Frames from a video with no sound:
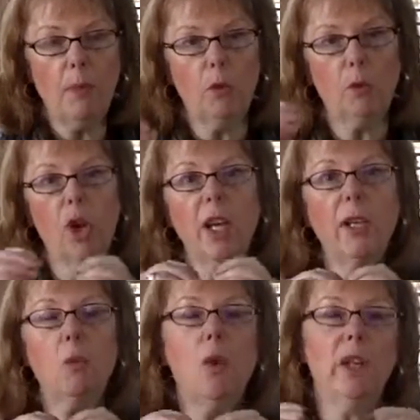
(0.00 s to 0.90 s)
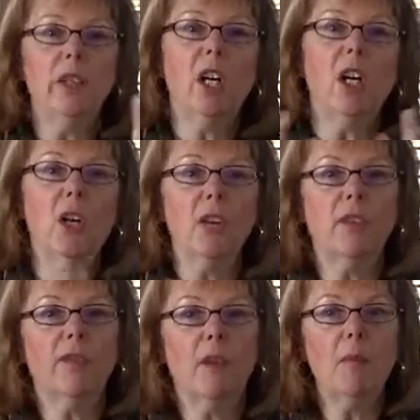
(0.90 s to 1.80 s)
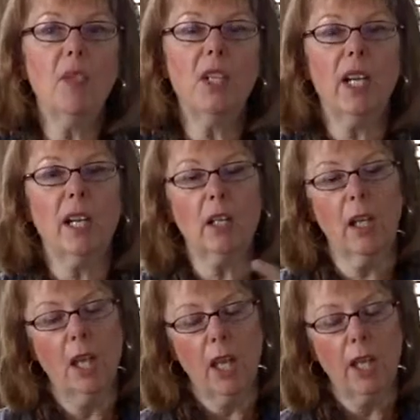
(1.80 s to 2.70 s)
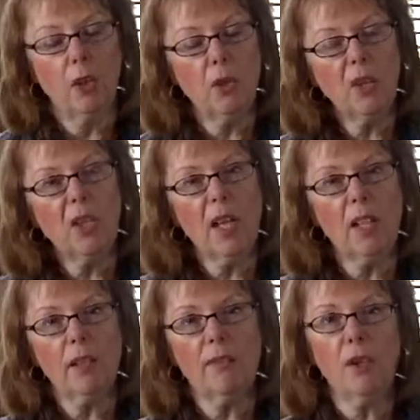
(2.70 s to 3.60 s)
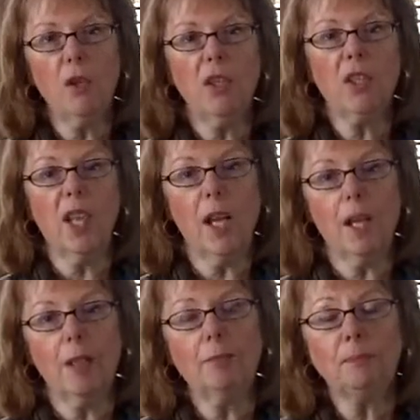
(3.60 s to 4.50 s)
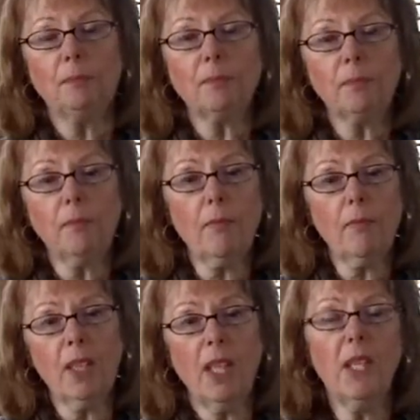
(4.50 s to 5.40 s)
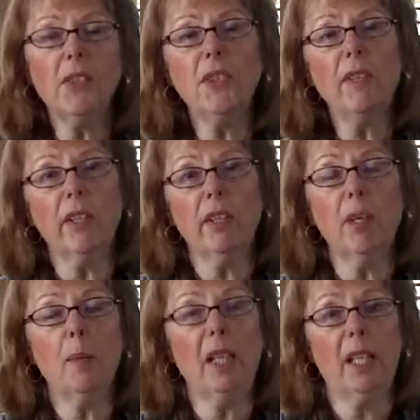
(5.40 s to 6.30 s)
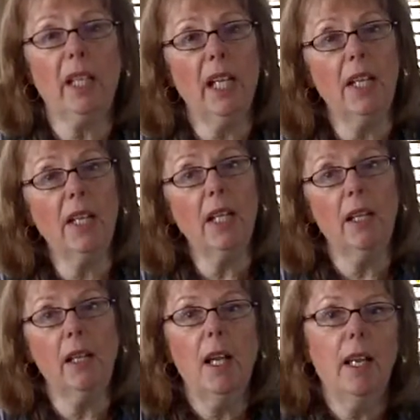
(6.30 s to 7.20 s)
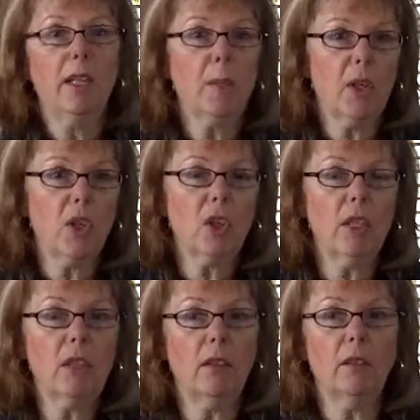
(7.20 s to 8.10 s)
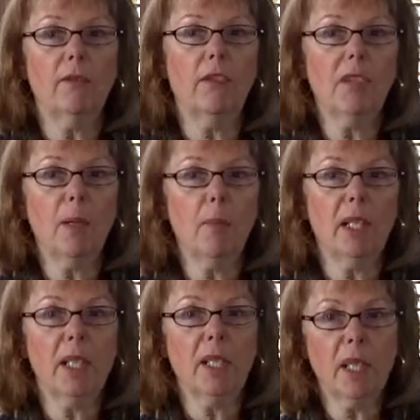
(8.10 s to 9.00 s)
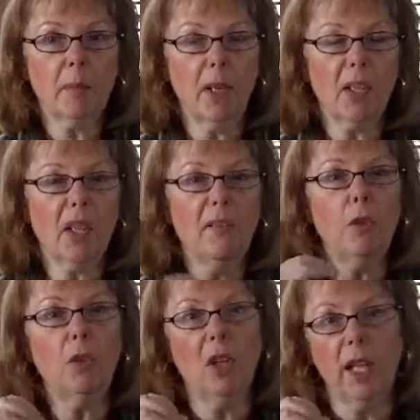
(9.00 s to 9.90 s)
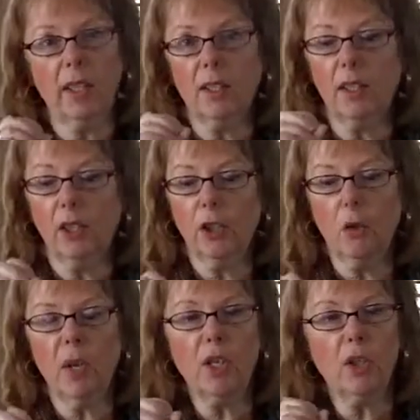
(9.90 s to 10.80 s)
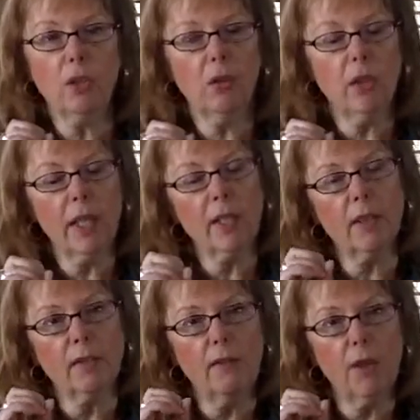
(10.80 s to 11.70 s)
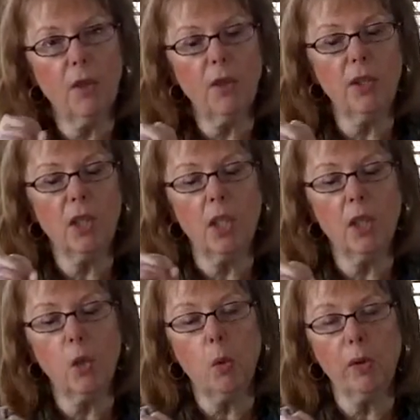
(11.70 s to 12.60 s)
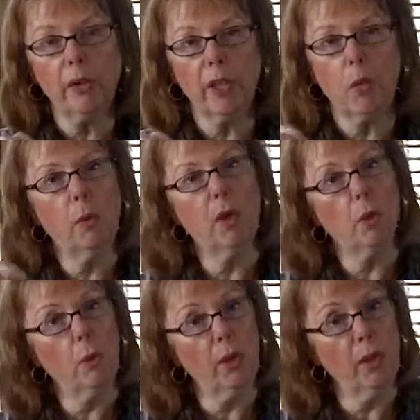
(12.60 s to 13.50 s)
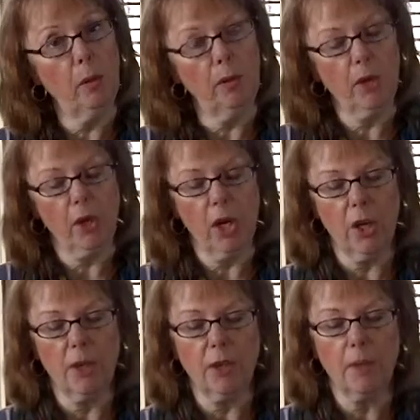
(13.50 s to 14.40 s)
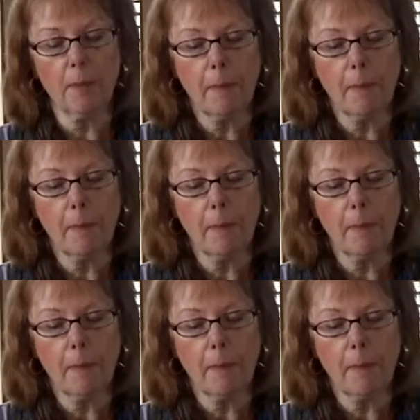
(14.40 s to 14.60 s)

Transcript: drawing one card from the deck and using that to focus on is a very appealing idea, especially for somebody like myself who likes a clear question, who likes a focused inquiry when you're working with your cards.